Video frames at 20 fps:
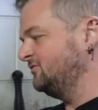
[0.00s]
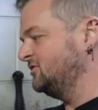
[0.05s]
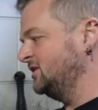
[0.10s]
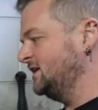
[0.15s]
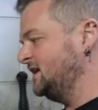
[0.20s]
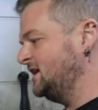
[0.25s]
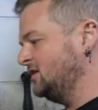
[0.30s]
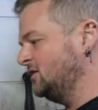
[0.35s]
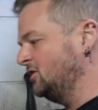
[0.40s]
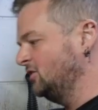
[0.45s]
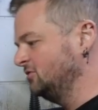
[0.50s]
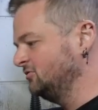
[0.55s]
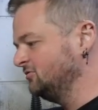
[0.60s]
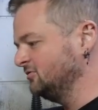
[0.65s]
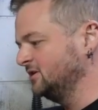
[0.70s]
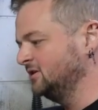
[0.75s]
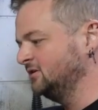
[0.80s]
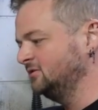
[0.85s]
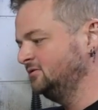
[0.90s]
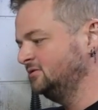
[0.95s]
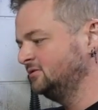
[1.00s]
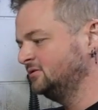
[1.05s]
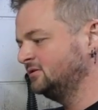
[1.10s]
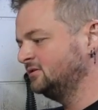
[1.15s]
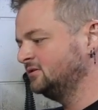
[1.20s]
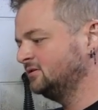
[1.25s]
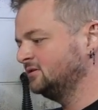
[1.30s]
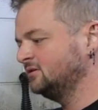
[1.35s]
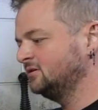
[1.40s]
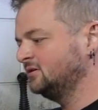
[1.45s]
got our hose reel,
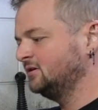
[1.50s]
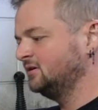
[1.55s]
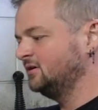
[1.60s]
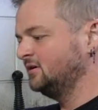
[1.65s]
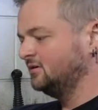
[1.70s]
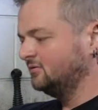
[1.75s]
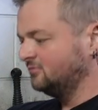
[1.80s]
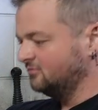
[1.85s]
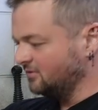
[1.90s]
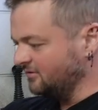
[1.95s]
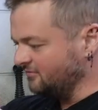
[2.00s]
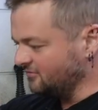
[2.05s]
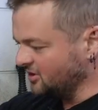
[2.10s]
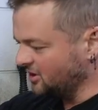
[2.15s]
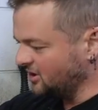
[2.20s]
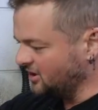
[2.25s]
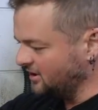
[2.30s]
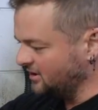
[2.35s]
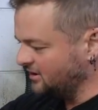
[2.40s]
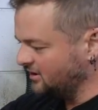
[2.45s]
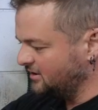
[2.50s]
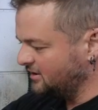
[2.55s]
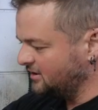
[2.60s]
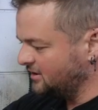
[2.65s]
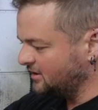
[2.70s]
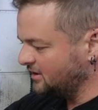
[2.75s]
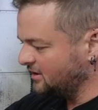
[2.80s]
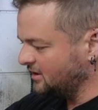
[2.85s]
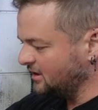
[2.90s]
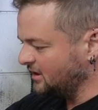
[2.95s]
we've got
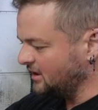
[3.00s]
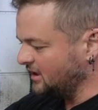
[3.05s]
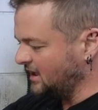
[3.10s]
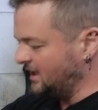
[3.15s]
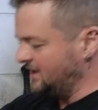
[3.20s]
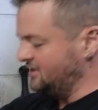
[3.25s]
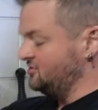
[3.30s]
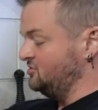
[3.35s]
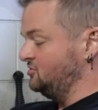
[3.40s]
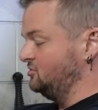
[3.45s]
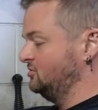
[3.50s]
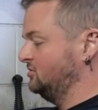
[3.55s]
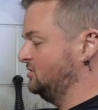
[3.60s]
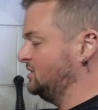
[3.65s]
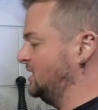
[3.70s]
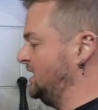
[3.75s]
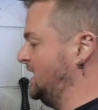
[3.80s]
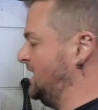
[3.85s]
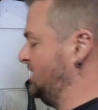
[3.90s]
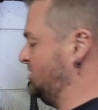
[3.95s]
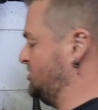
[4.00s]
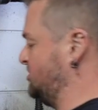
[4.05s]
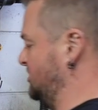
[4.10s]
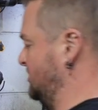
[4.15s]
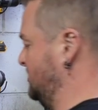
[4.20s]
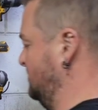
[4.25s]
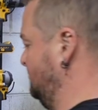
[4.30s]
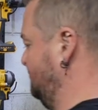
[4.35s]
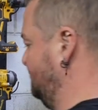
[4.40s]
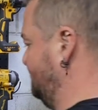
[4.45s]
a new
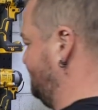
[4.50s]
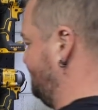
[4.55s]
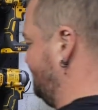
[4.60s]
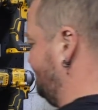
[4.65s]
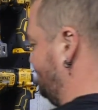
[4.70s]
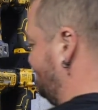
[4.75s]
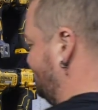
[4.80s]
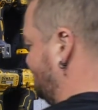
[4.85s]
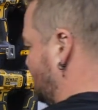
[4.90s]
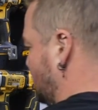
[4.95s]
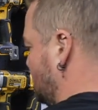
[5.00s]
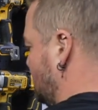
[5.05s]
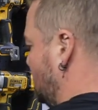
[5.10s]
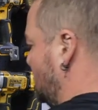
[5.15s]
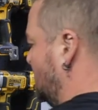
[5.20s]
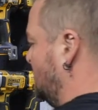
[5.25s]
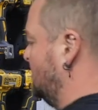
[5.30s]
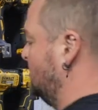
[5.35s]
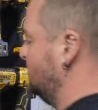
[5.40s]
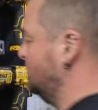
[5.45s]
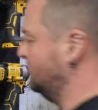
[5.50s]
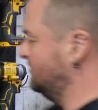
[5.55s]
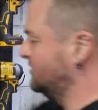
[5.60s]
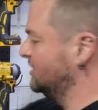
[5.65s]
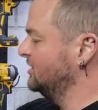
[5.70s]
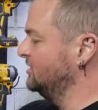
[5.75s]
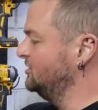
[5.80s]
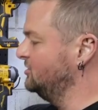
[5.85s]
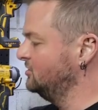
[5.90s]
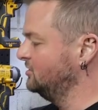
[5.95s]
connection. We've got
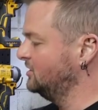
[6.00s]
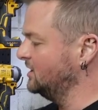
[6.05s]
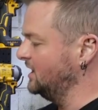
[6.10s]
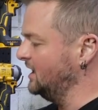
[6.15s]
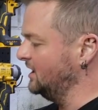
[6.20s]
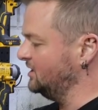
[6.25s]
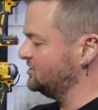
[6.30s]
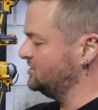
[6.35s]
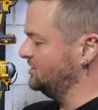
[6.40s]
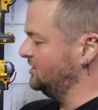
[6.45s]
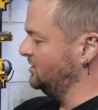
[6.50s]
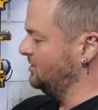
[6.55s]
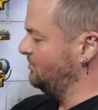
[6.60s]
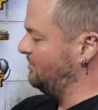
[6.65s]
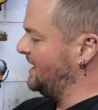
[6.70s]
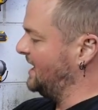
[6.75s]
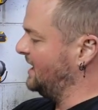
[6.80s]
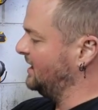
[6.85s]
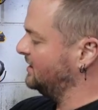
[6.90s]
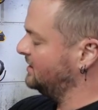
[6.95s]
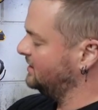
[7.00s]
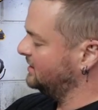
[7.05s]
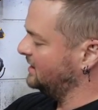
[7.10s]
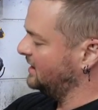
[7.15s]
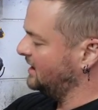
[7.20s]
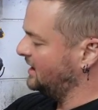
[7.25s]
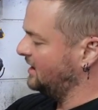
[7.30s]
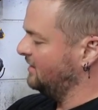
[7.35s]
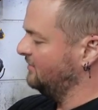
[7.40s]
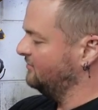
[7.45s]
a new connection on the back.
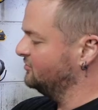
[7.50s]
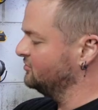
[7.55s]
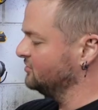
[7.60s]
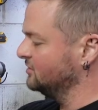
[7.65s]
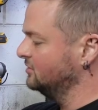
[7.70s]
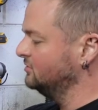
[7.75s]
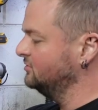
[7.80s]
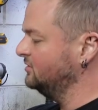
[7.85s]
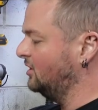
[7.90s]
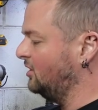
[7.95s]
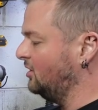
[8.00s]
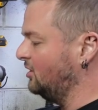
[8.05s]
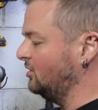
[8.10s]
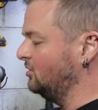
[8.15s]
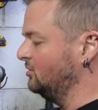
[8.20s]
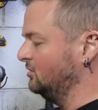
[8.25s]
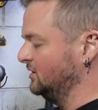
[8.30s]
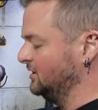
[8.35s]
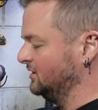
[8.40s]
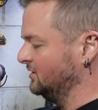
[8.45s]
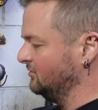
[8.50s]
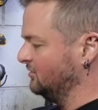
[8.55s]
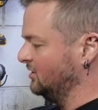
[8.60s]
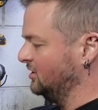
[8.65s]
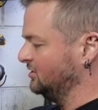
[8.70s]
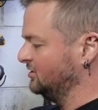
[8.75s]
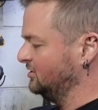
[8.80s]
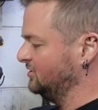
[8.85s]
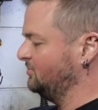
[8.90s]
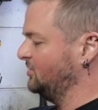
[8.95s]
I've drilled the hole in the
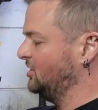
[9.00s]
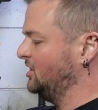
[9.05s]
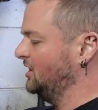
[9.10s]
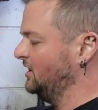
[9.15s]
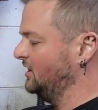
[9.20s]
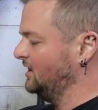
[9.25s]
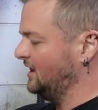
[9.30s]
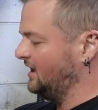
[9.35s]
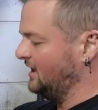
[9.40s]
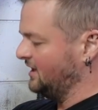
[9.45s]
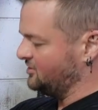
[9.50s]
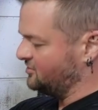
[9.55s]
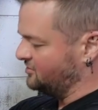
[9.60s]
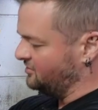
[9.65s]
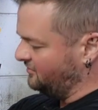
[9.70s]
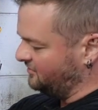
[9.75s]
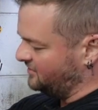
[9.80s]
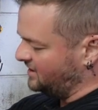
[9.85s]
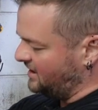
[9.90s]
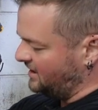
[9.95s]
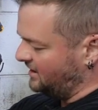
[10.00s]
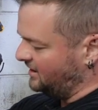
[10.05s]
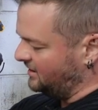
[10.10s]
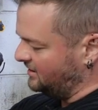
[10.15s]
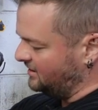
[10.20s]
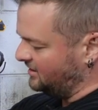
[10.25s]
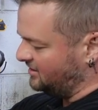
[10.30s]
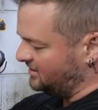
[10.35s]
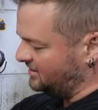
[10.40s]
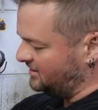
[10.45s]
wrong spot. I should have done it in
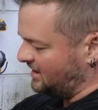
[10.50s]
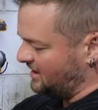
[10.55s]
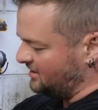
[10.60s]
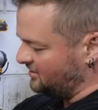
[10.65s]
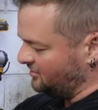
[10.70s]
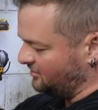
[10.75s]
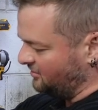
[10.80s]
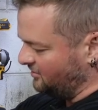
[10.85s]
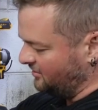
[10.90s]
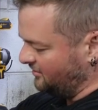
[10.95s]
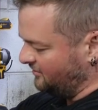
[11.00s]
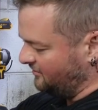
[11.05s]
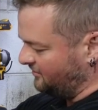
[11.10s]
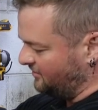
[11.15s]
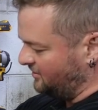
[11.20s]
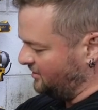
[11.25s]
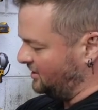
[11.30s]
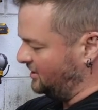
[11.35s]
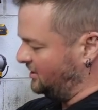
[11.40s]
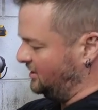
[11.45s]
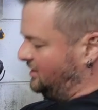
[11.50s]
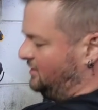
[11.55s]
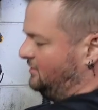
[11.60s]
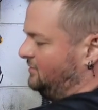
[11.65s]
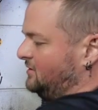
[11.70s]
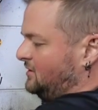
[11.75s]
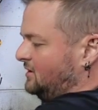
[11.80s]
the center of the